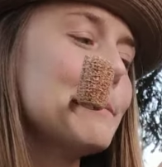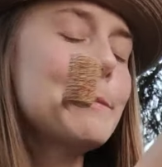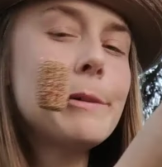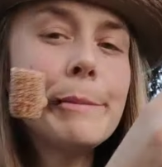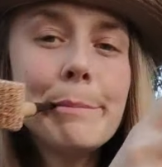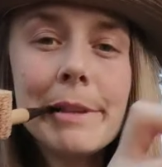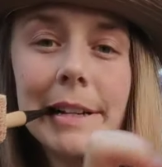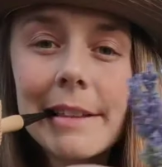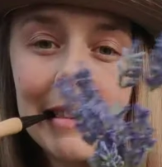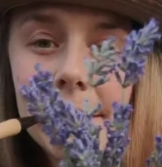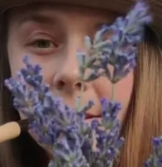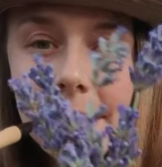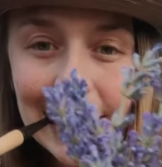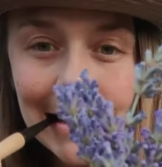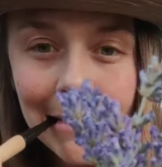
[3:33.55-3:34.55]
We plucked
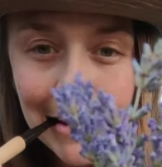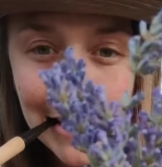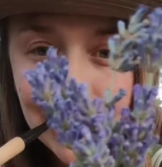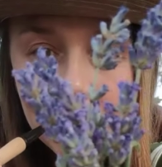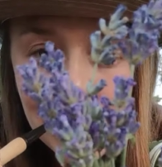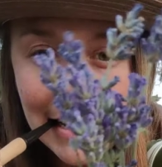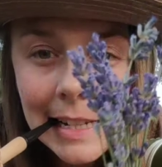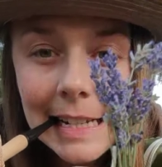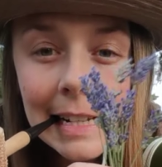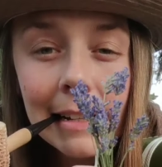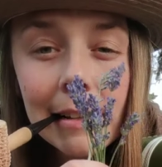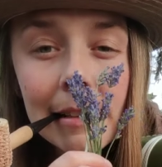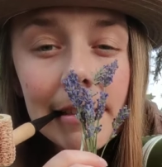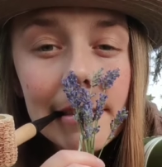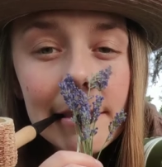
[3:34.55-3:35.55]
this lavender today,
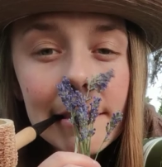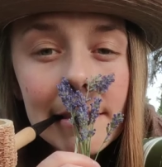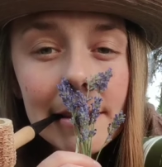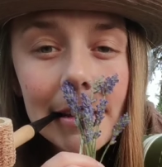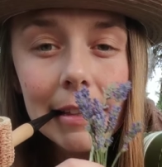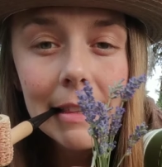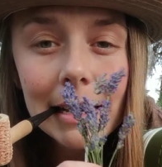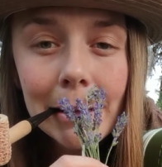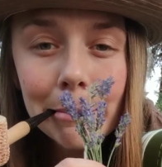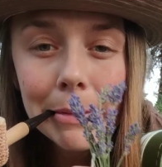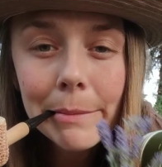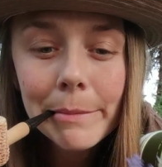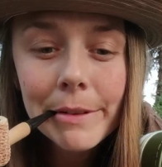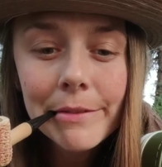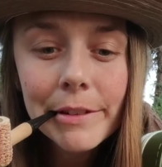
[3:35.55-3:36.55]
and that
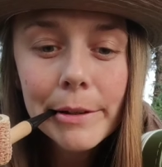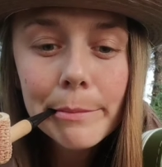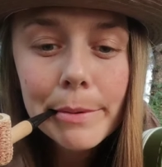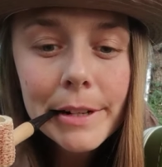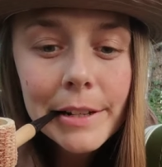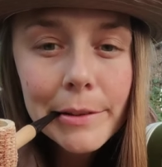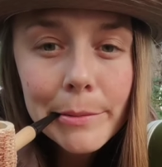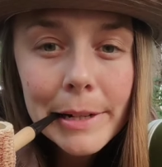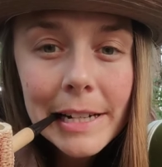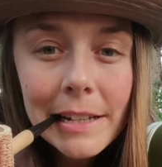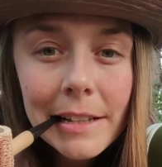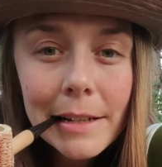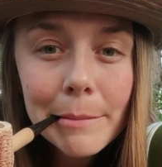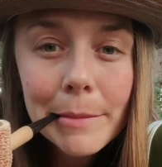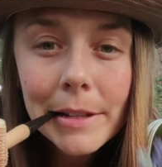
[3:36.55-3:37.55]
made me feel pretty
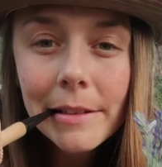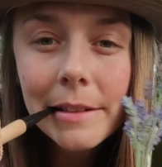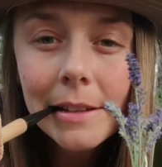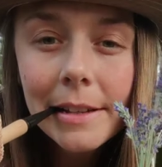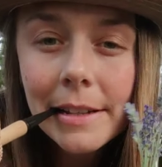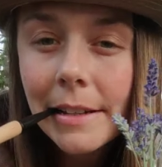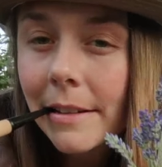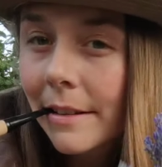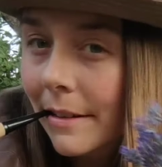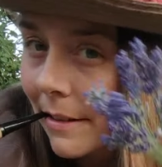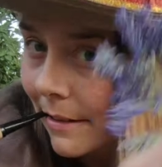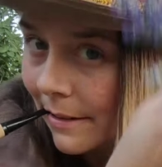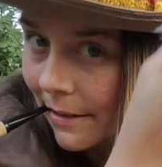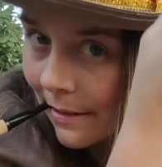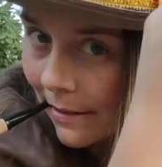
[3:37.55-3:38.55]
swell, I must say.
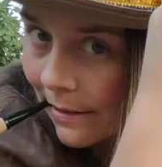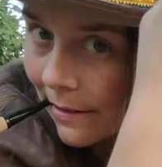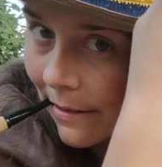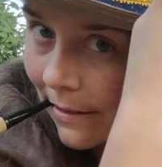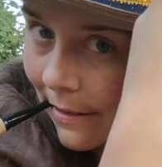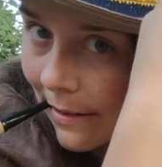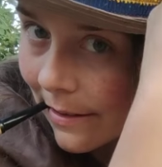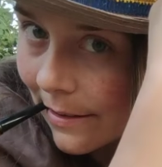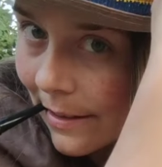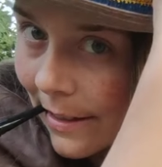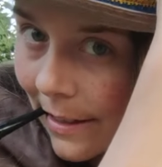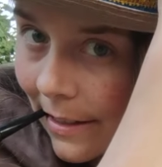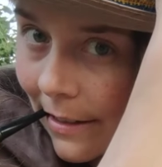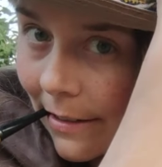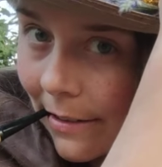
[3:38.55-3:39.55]
Just tuck
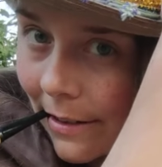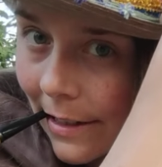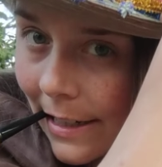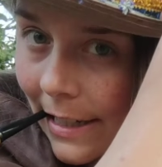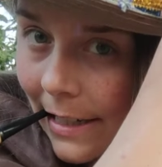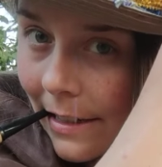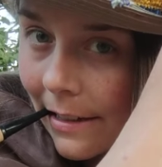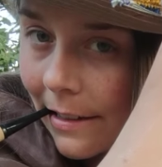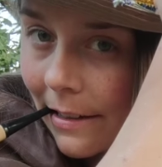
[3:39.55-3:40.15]
that in your hat.